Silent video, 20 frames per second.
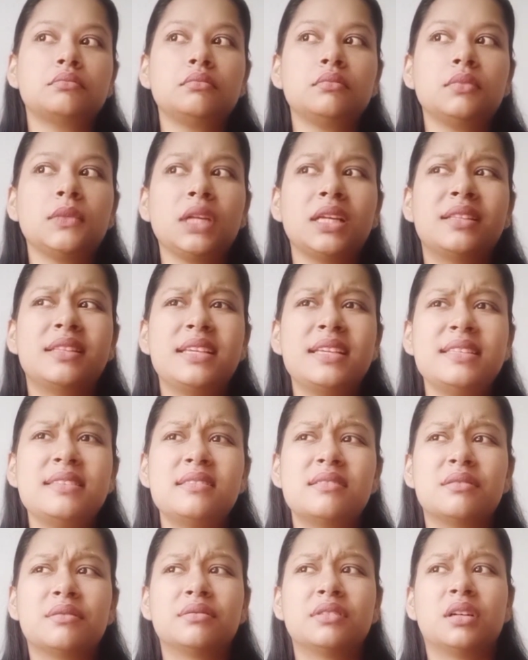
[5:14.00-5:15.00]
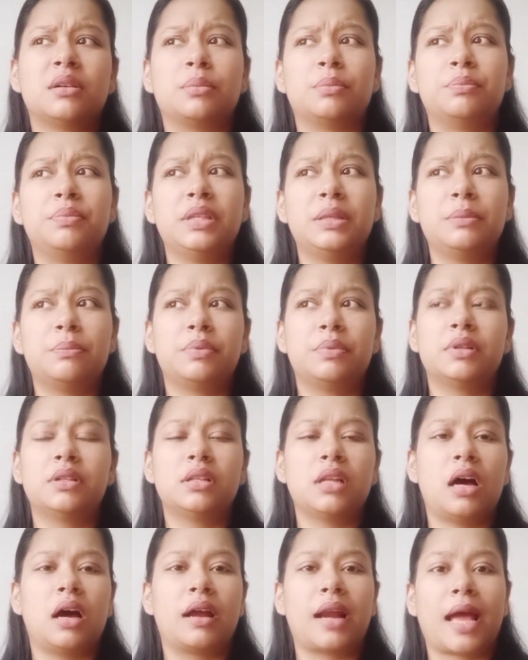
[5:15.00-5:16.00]
These
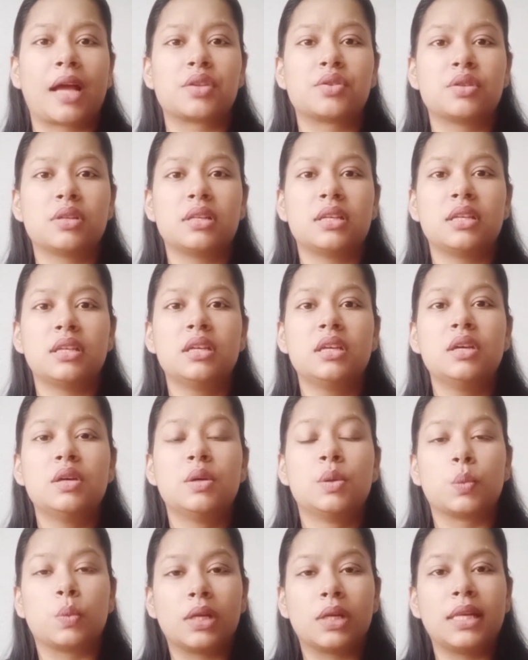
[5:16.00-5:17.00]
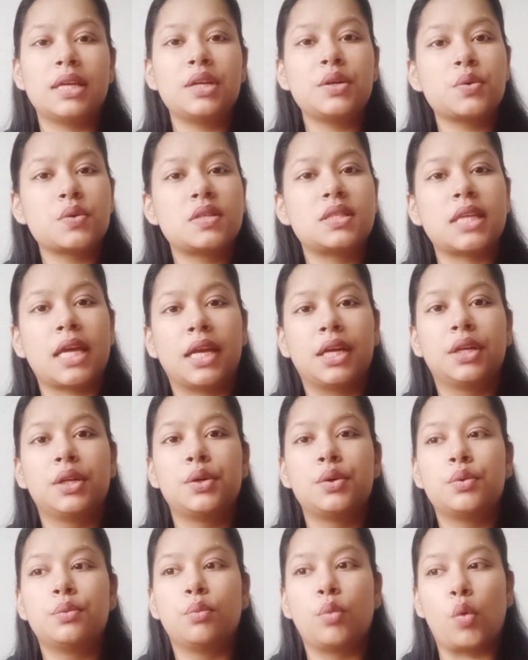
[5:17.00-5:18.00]
people are actually willing to send
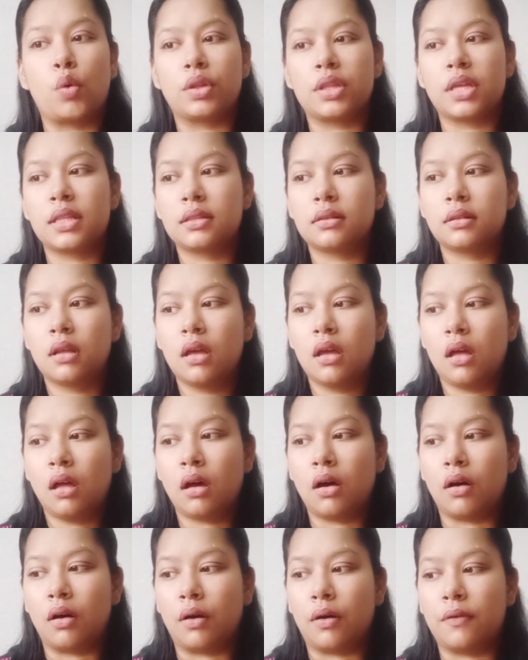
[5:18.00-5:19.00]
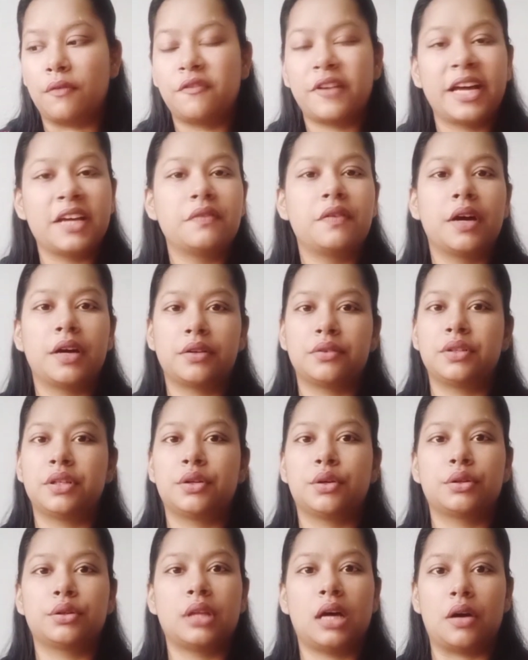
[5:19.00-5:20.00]
you more than 500
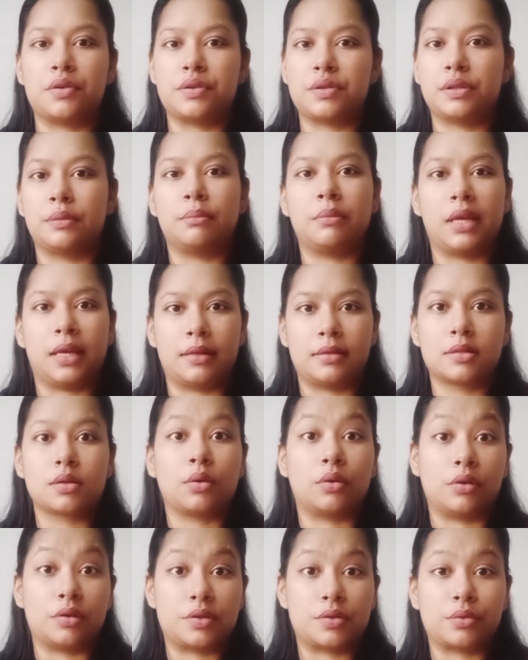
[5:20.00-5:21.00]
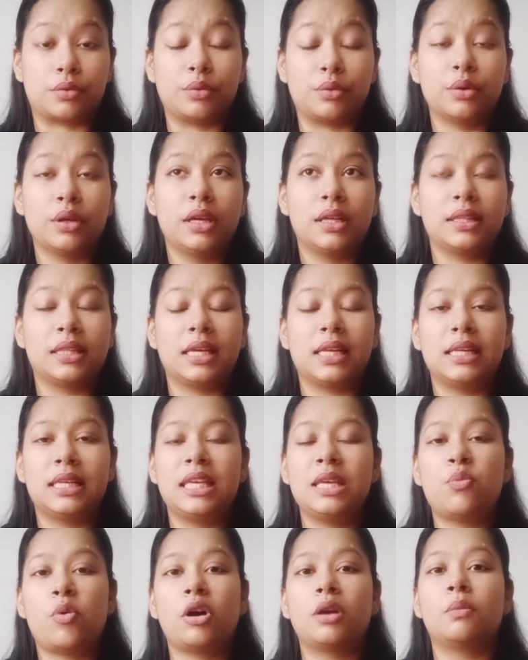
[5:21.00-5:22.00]
or 1000 mails also. They'll
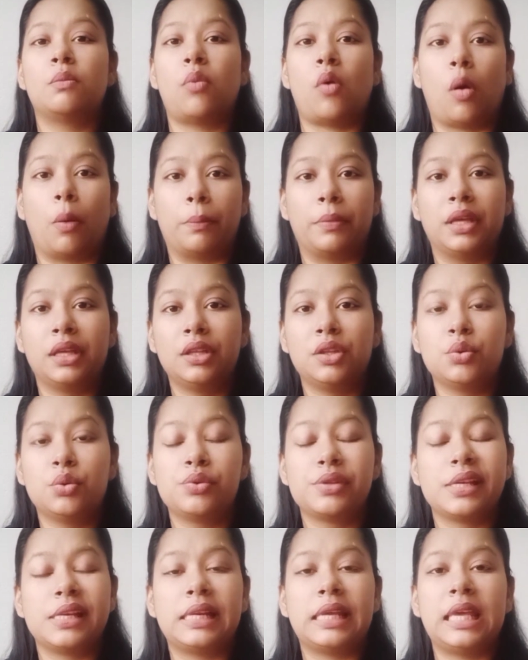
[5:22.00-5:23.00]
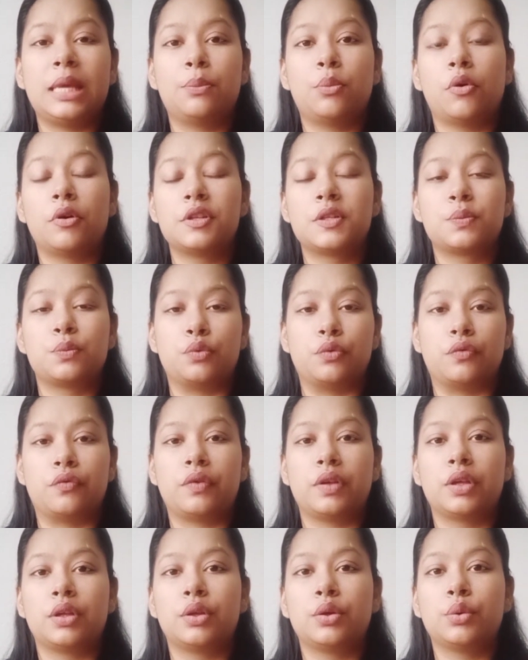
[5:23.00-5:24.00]
keep on bombing you, they'll keep on
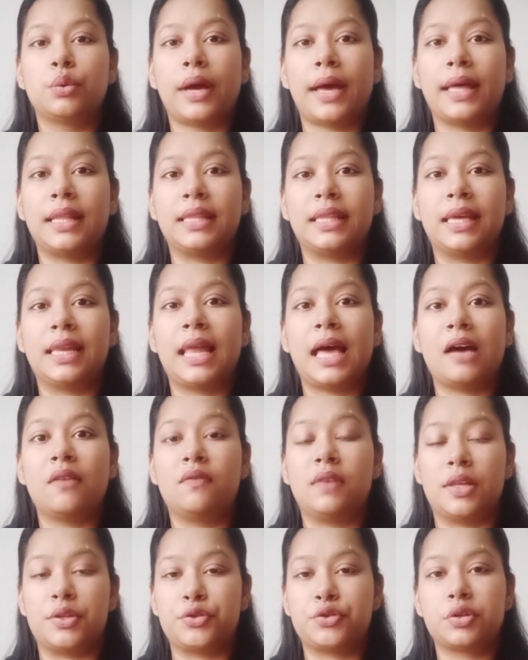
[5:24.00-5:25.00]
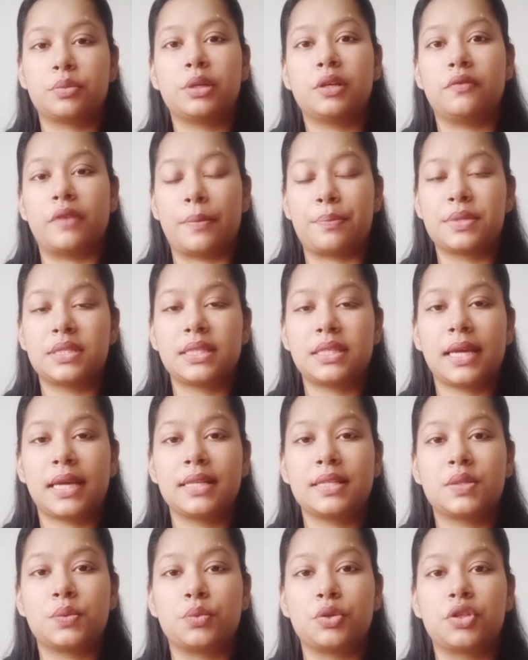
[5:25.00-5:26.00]
spoofing you, and they'll have legitimate
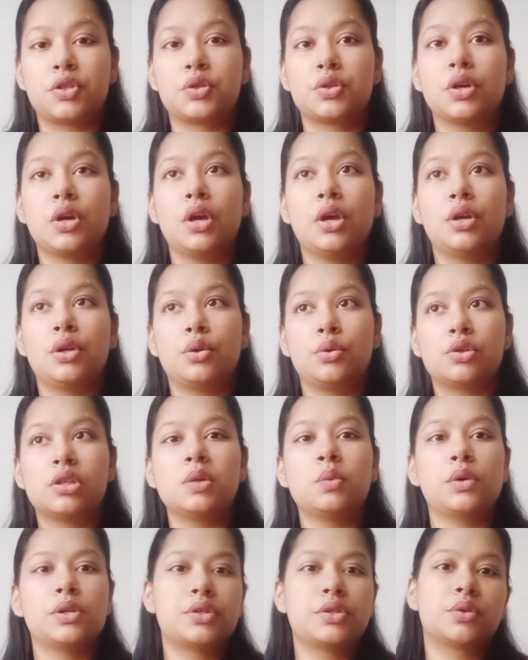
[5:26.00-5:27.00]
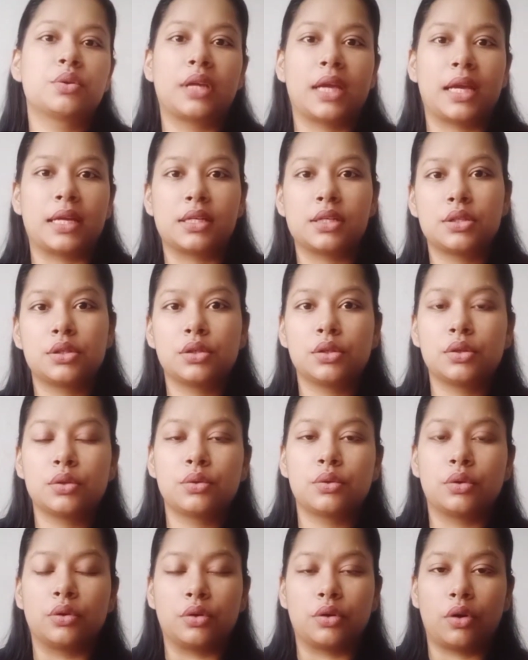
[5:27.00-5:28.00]
websites which usually wants to get into you,
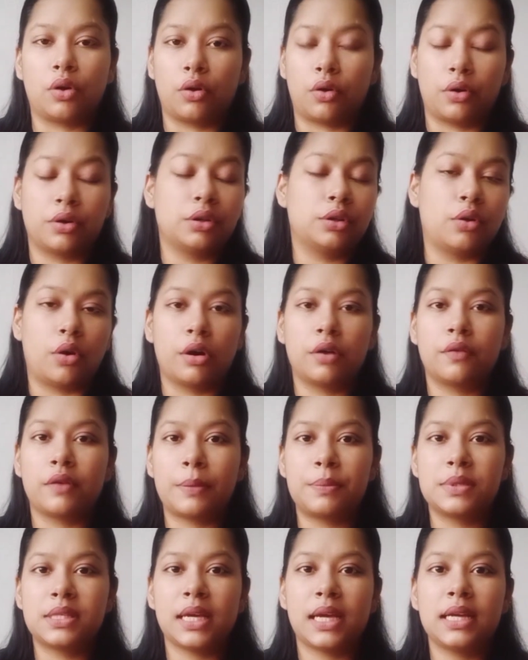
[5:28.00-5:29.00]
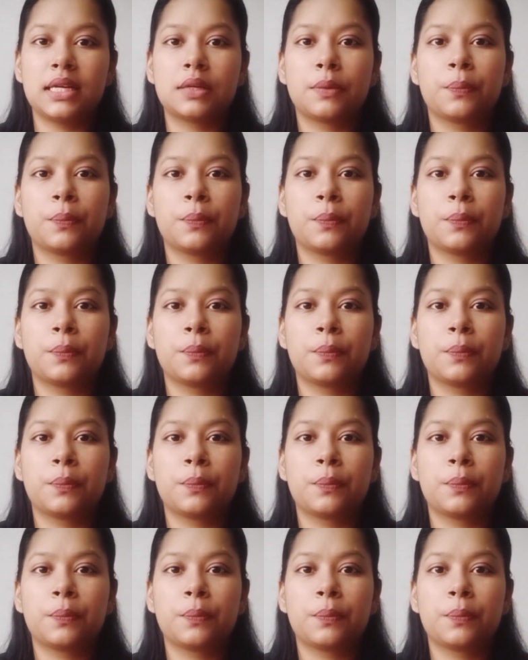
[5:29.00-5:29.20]
on your website,